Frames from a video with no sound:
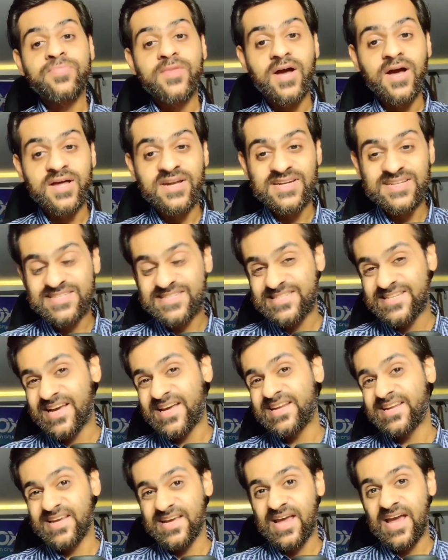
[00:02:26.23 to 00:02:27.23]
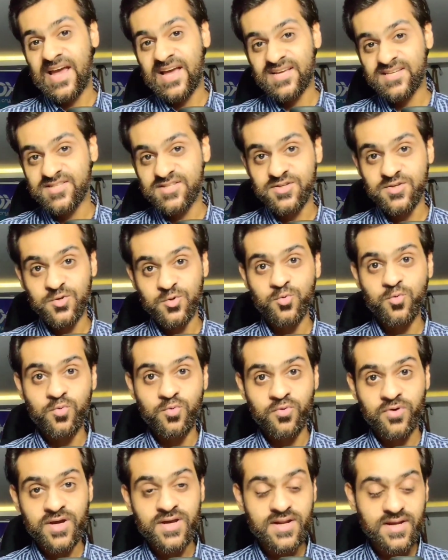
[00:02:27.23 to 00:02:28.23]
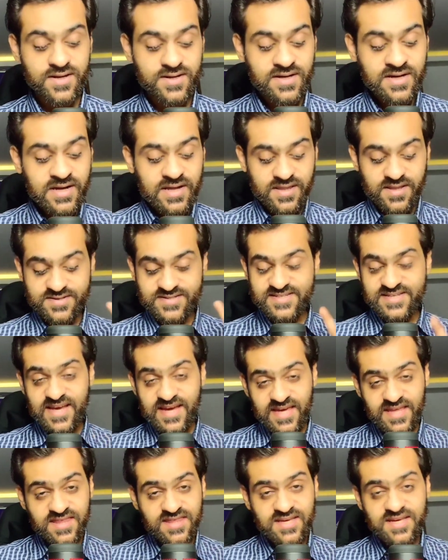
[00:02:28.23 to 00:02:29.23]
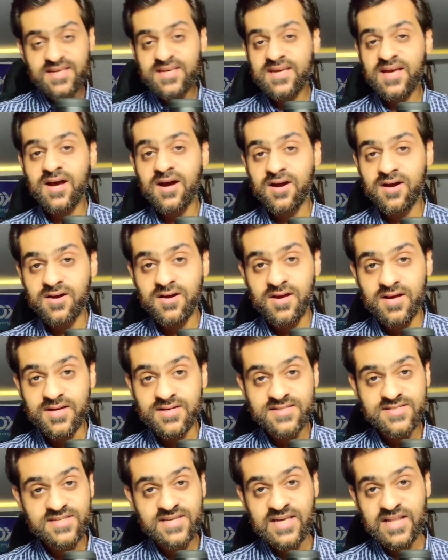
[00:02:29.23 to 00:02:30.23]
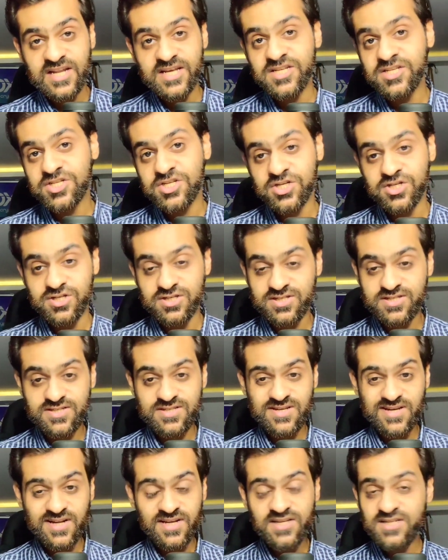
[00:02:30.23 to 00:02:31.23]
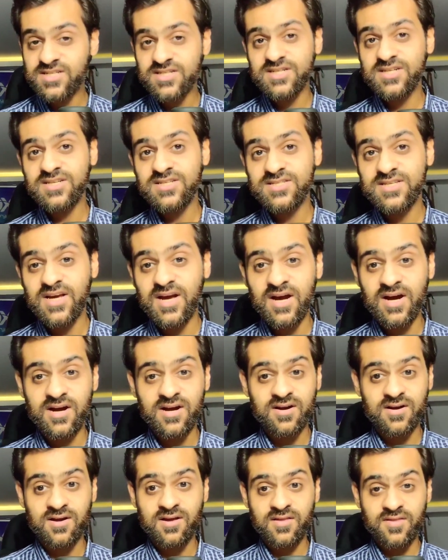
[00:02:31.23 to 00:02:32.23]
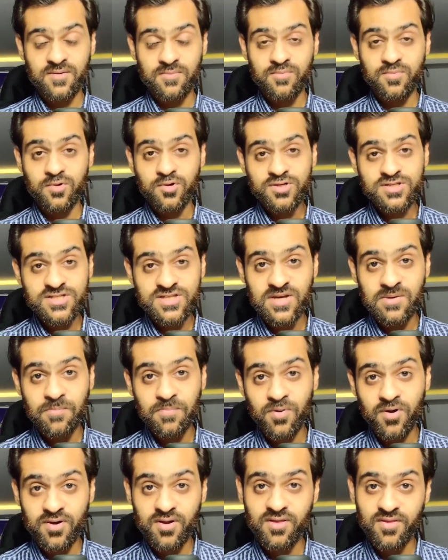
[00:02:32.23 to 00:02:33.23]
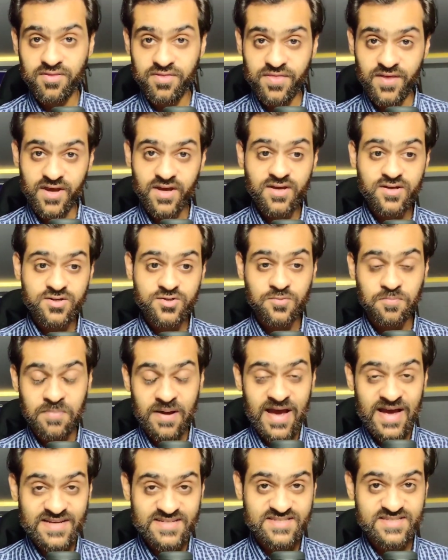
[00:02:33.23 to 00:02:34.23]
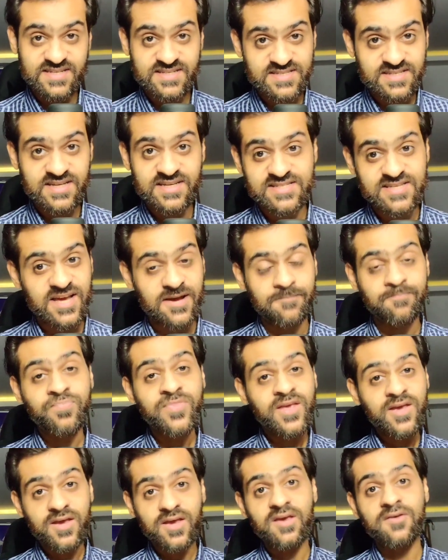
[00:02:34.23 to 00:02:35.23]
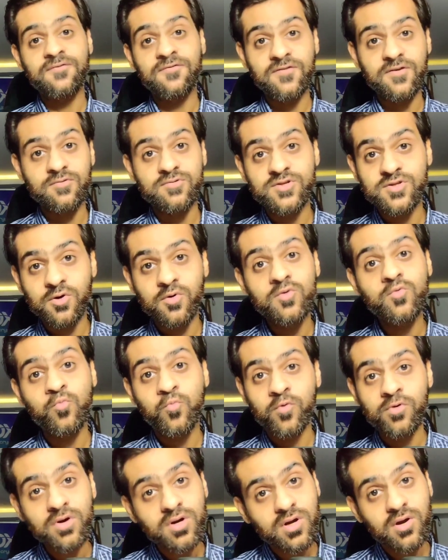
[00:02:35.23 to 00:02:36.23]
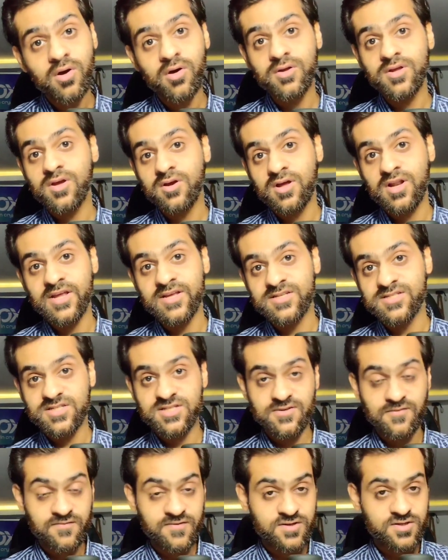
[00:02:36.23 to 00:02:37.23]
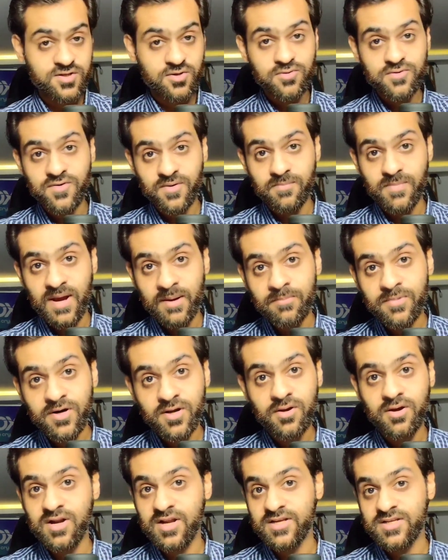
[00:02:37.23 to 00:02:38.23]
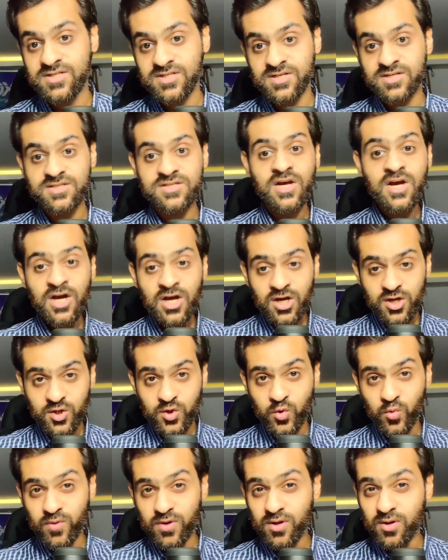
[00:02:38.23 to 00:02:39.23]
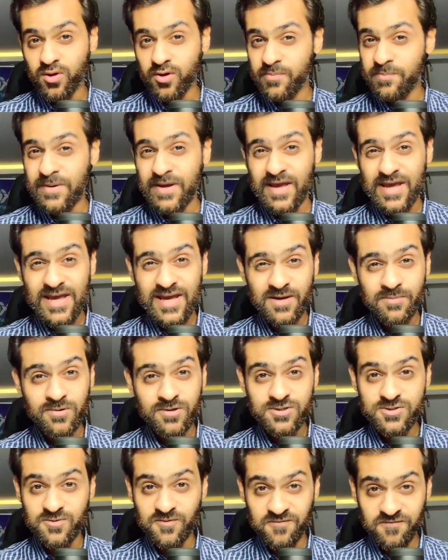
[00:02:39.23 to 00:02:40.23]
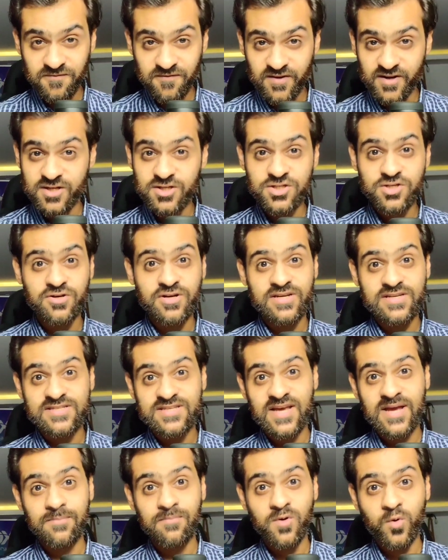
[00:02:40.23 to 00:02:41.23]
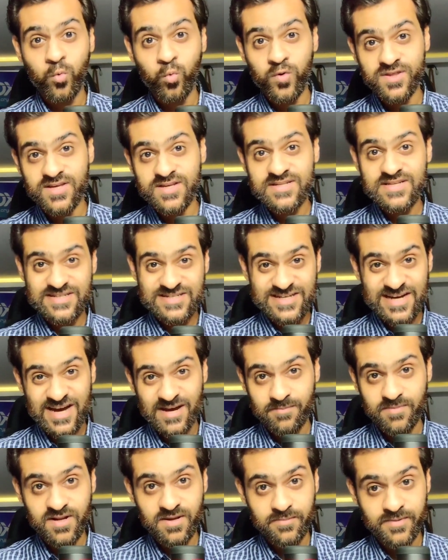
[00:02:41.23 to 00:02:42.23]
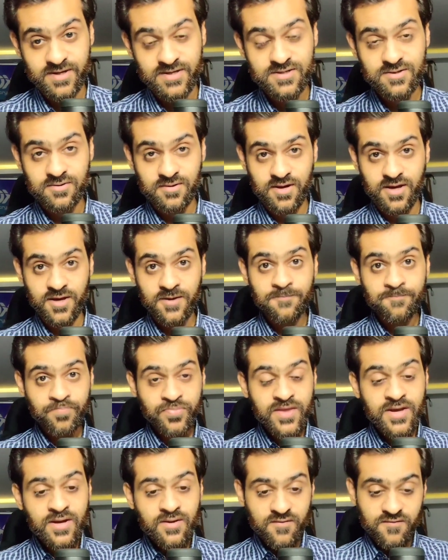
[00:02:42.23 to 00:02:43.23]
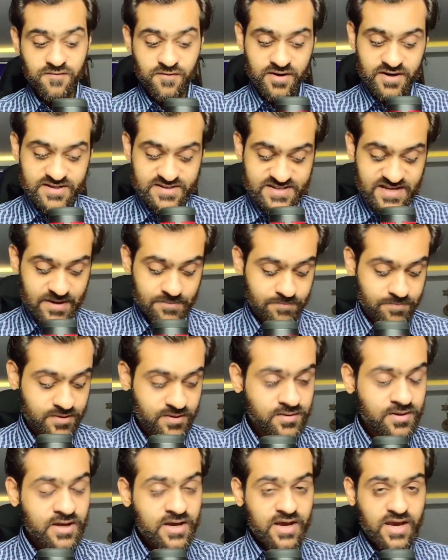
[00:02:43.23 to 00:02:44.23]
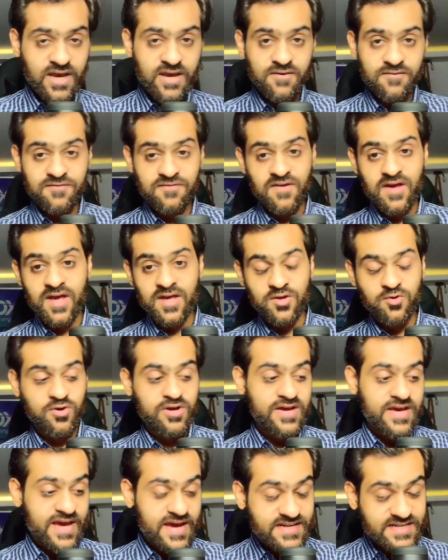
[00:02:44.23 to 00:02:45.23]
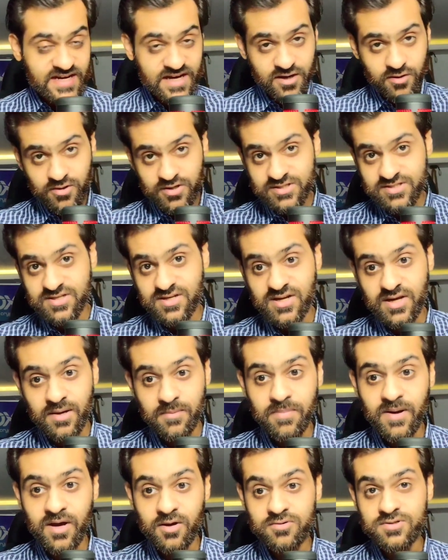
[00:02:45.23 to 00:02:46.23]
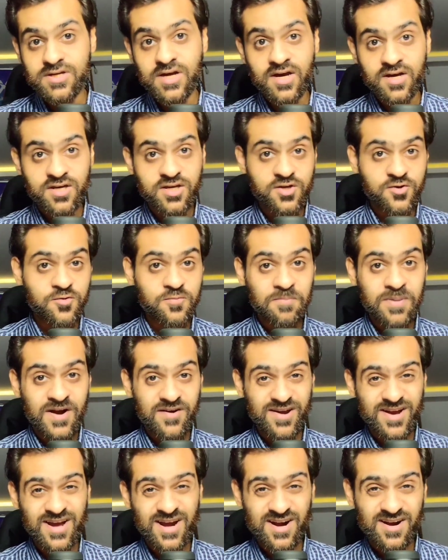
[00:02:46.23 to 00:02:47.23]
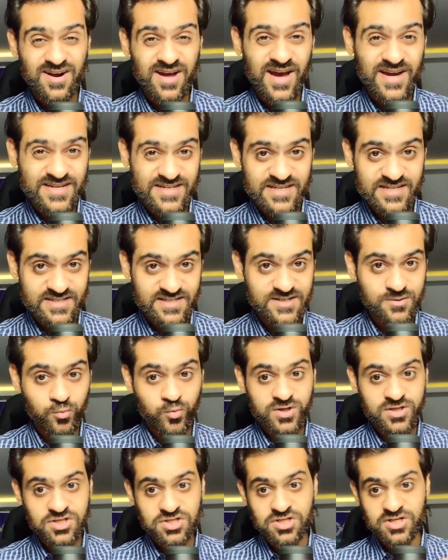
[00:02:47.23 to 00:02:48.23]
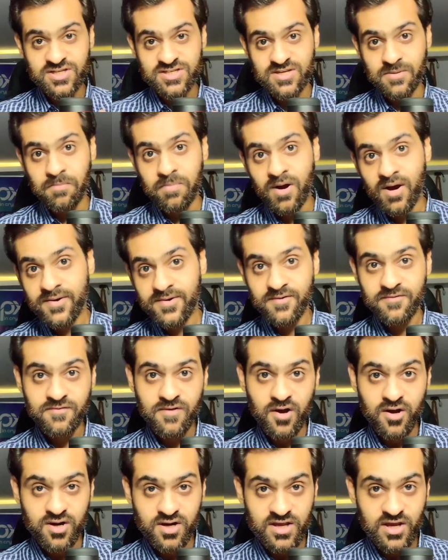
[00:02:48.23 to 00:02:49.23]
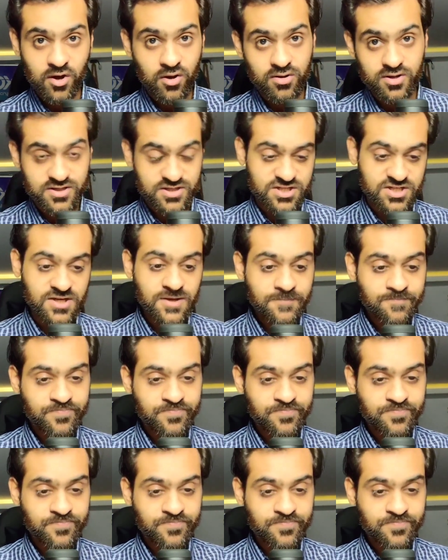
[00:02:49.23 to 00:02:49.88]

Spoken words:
understanding as you read it. The second thing is clinchers. Clinchers are the most important thing to pass this exam. If you don't work on your clinchers, if you don't remember your clinchers, you will not be able to finish your exam within the time limit. Okay, for example, if you get a question about acute pericarditis, which is a part of cardiology,